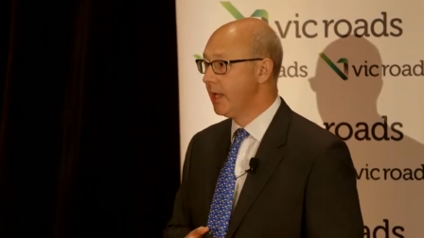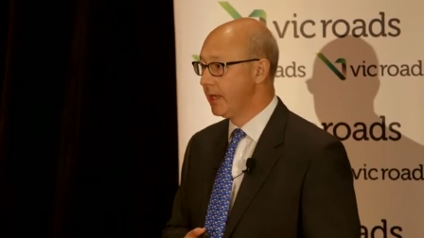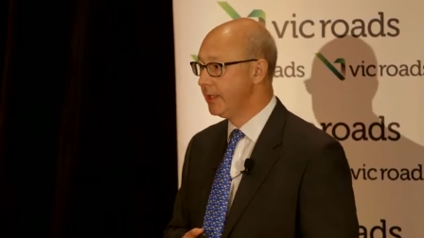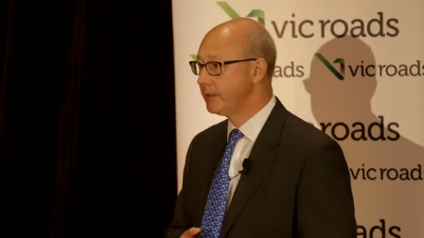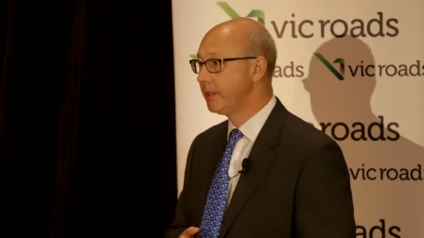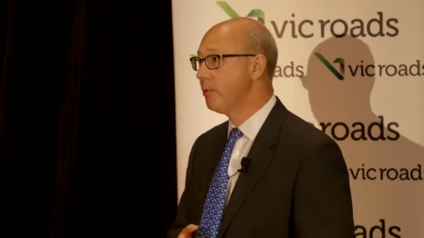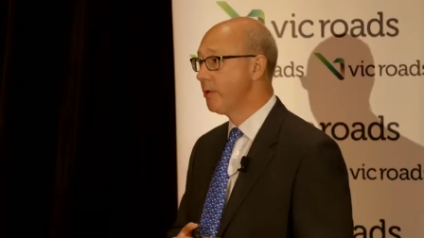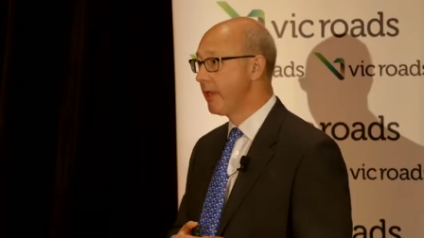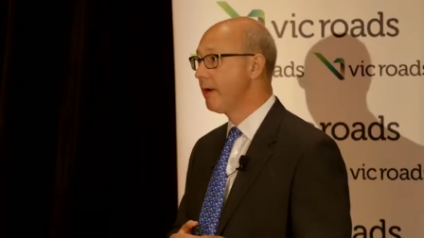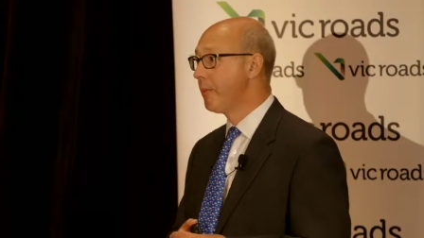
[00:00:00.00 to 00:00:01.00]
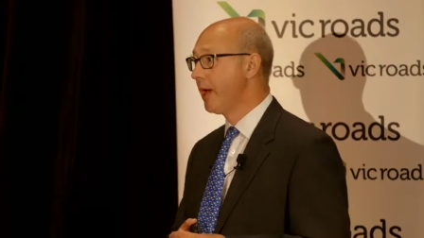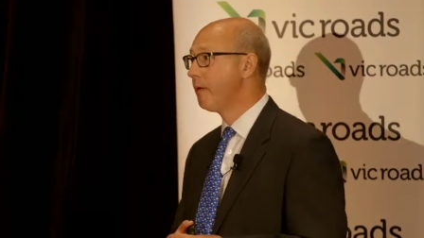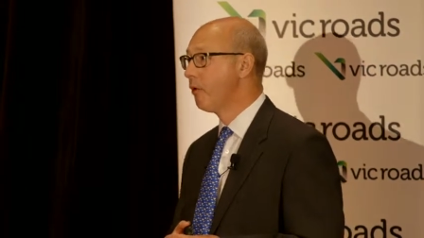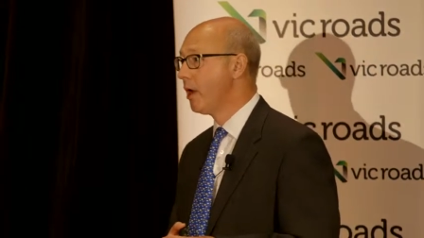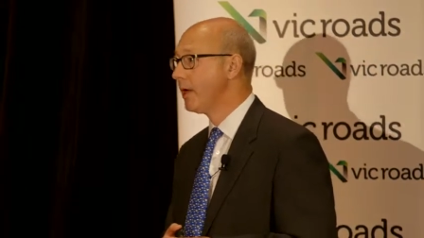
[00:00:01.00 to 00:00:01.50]
And he said, well, they're
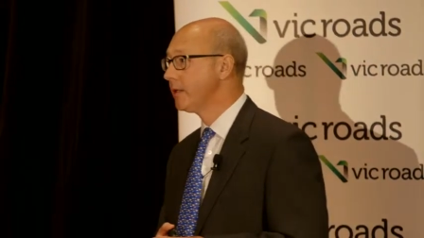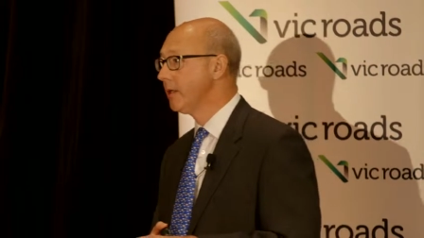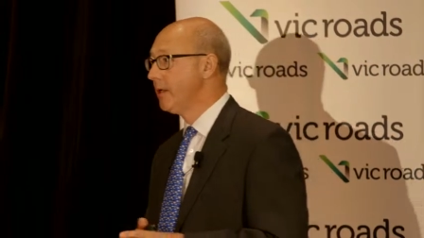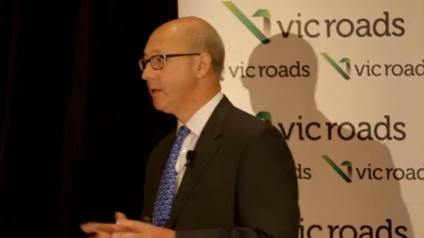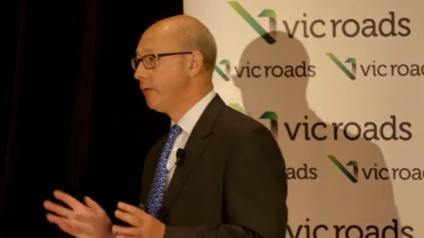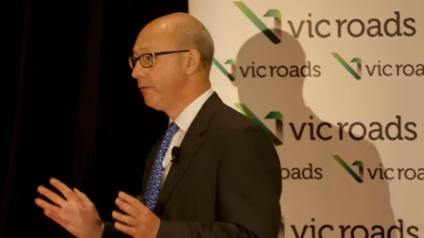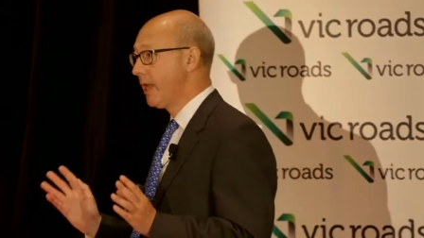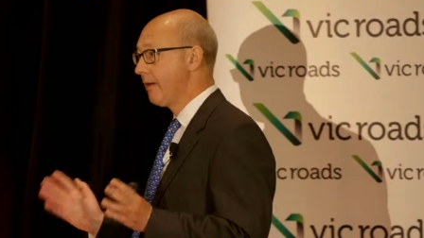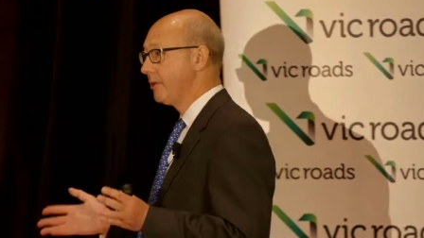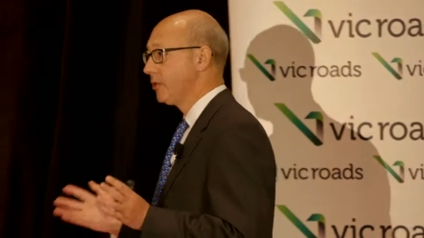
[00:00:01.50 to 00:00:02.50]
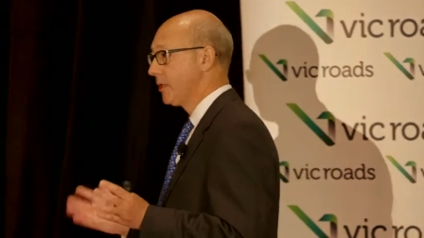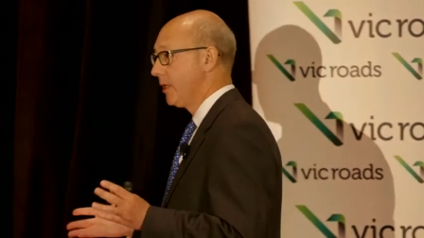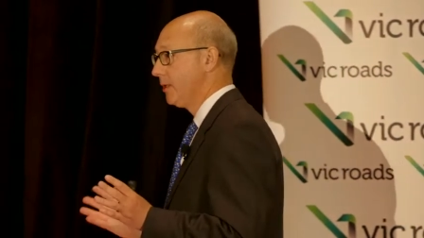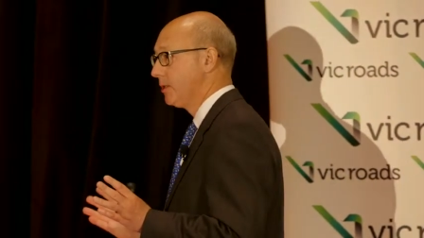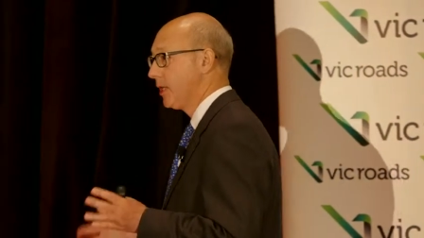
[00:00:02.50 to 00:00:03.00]
about right. You've never
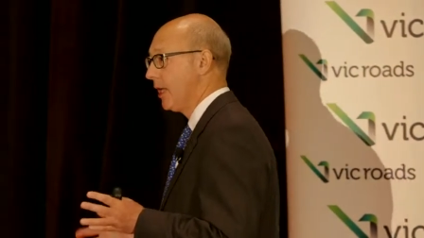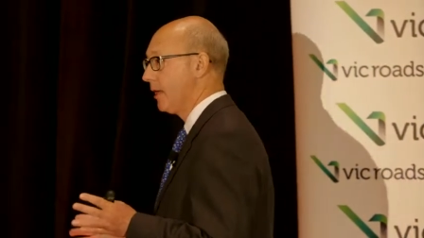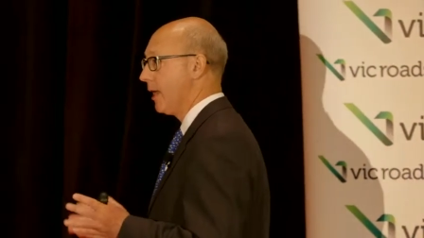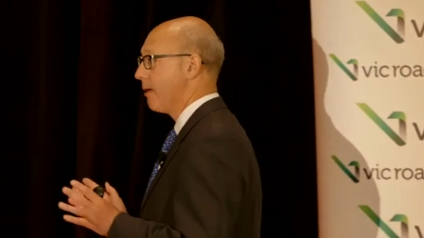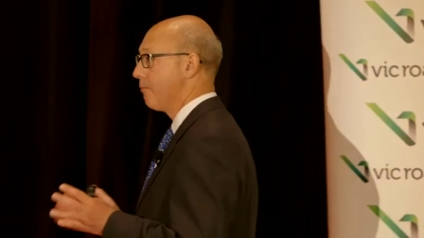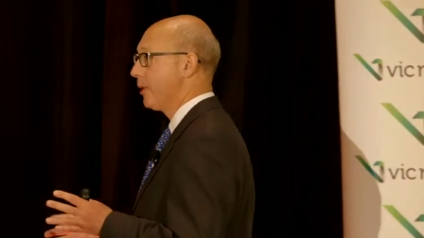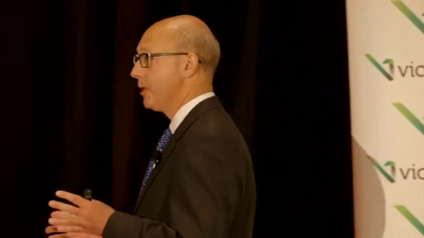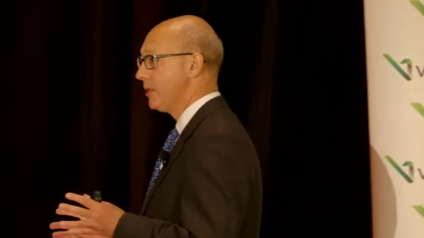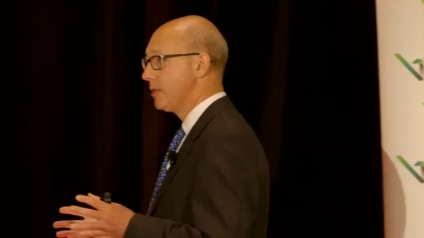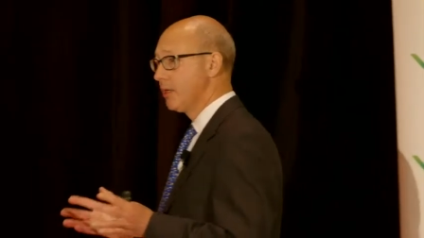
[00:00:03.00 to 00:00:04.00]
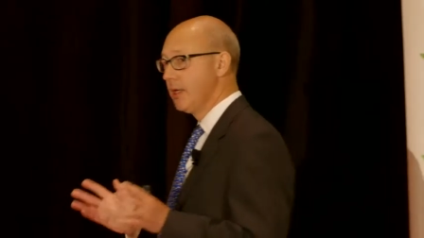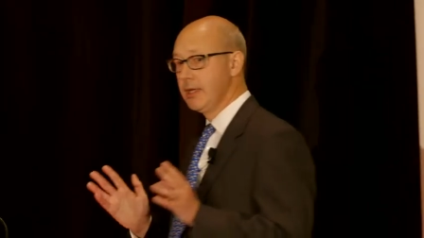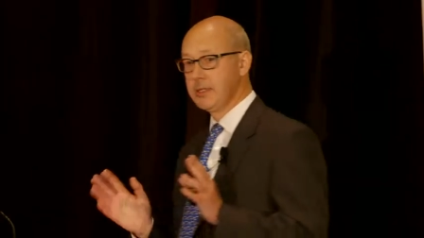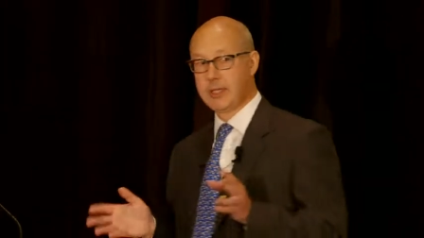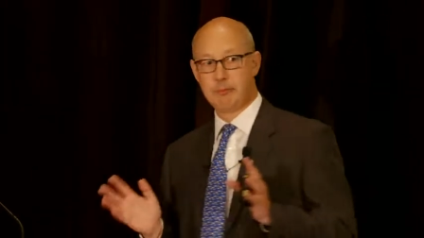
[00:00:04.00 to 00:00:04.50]
seen 10 MPs
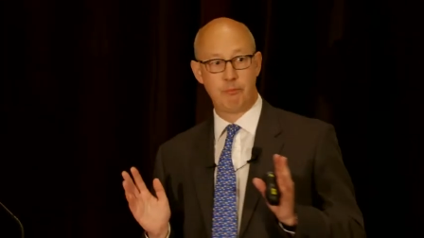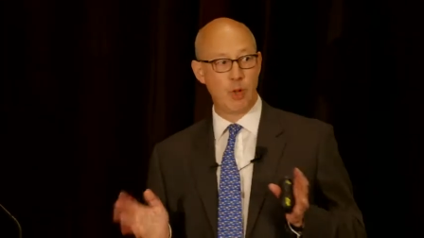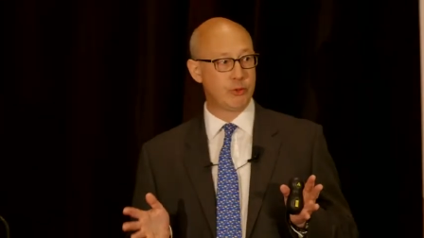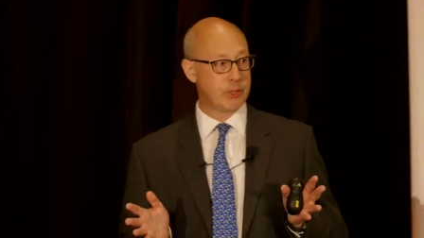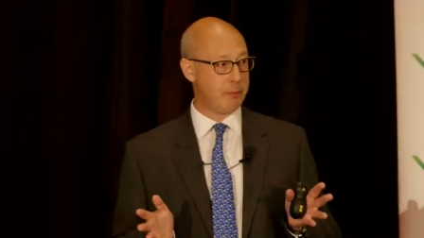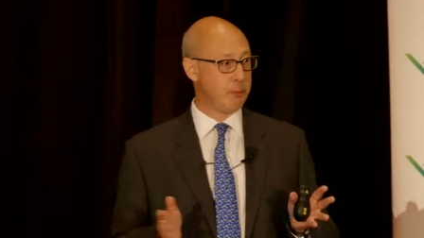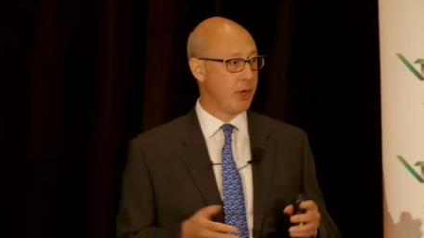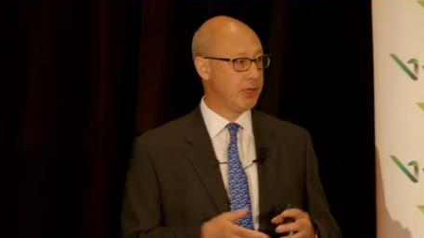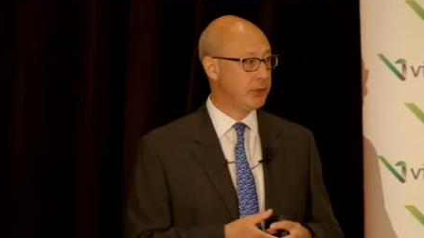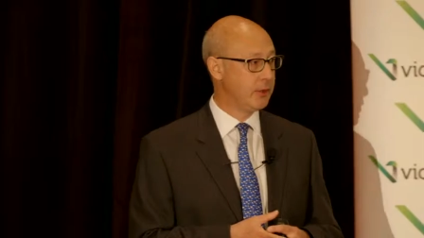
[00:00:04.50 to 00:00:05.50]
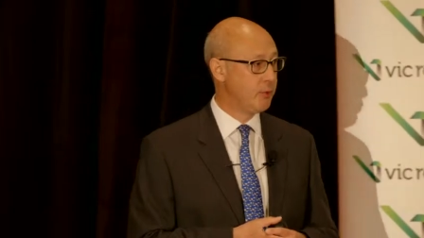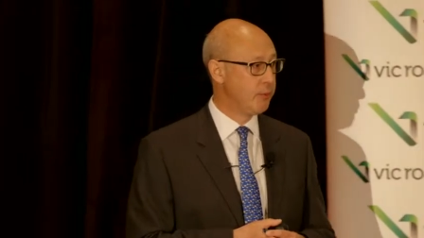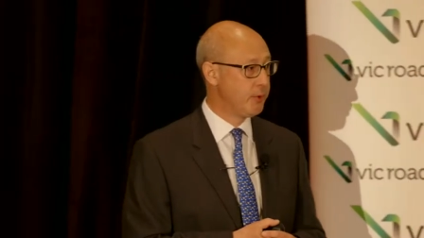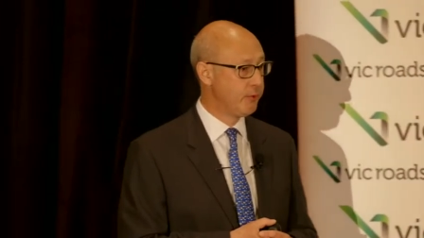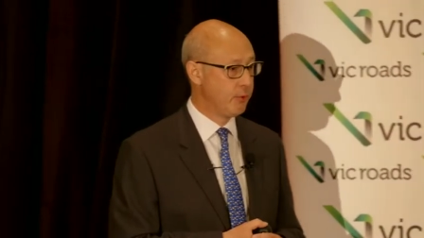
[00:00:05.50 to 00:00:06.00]
sit bolt upright in a
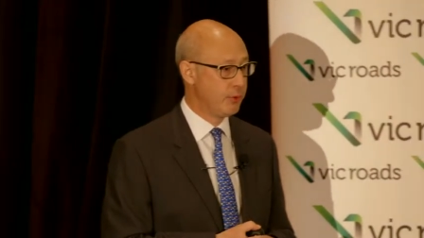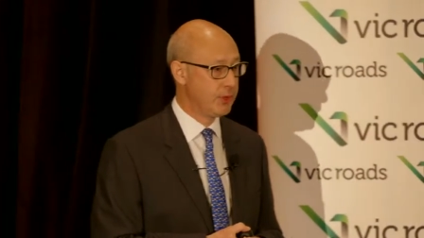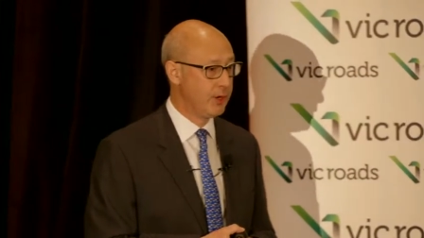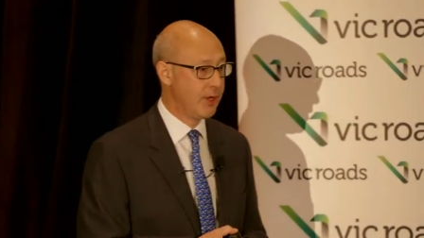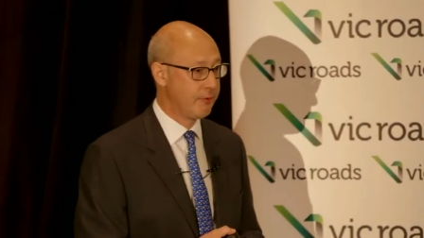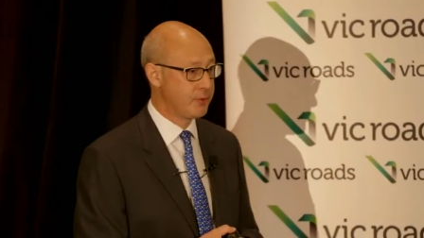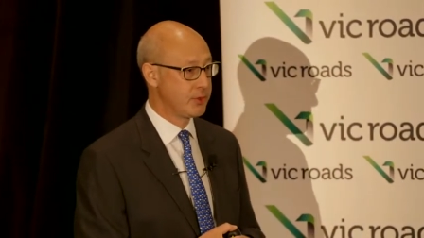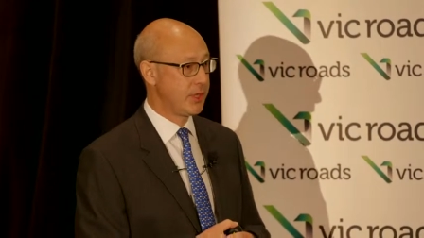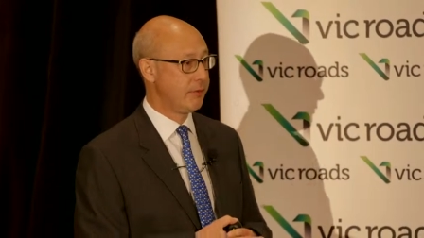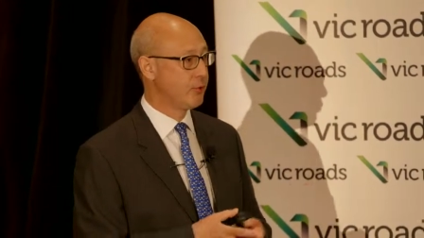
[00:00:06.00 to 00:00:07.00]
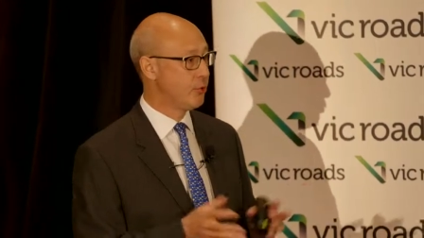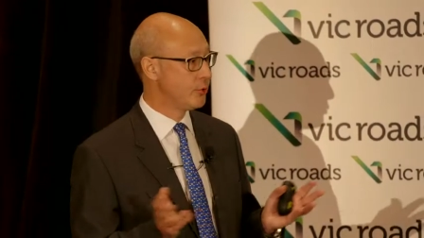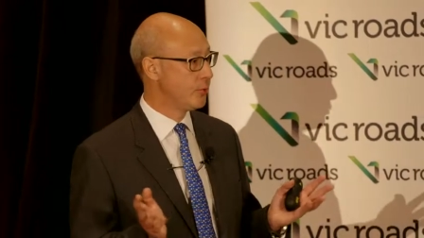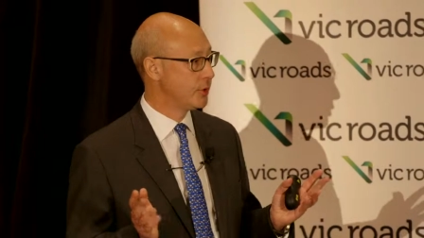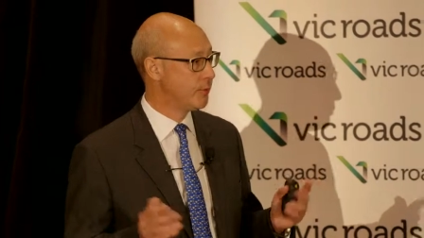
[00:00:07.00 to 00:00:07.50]
room before in your life, because they, of
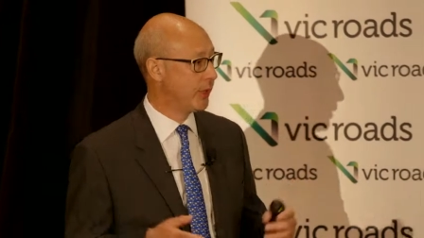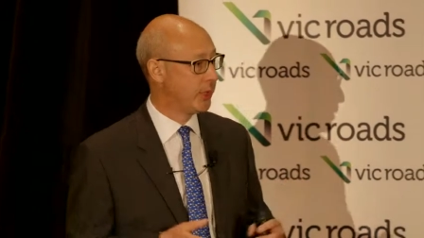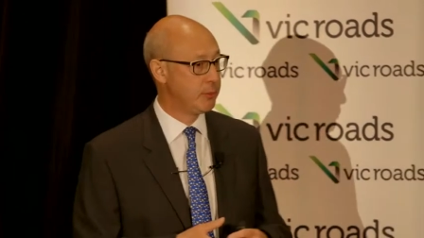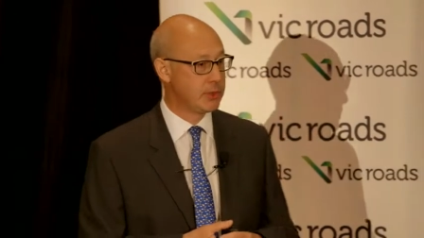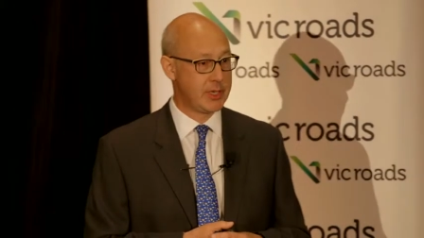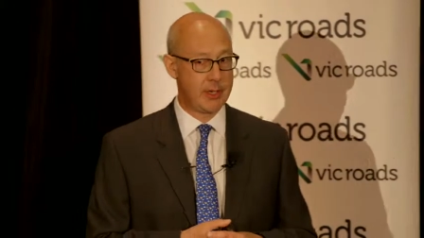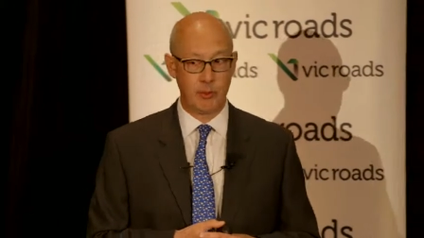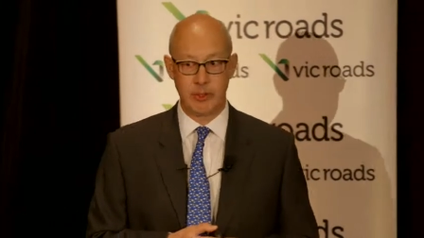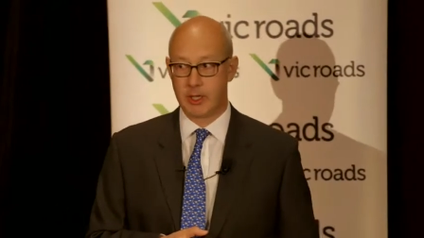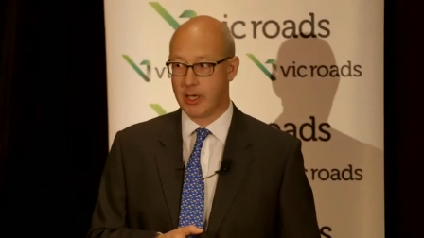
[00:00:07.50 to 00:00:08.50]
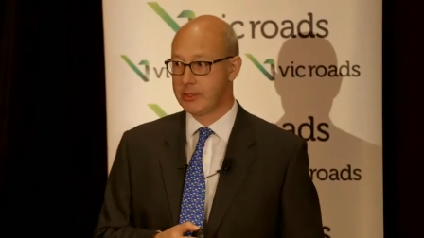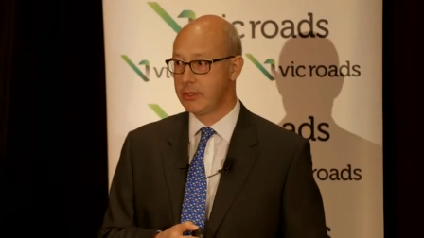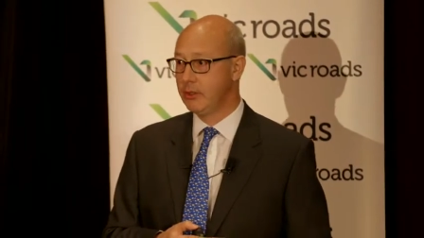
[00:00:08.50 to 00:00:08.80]
course, were expecting him to say, well, the guy's a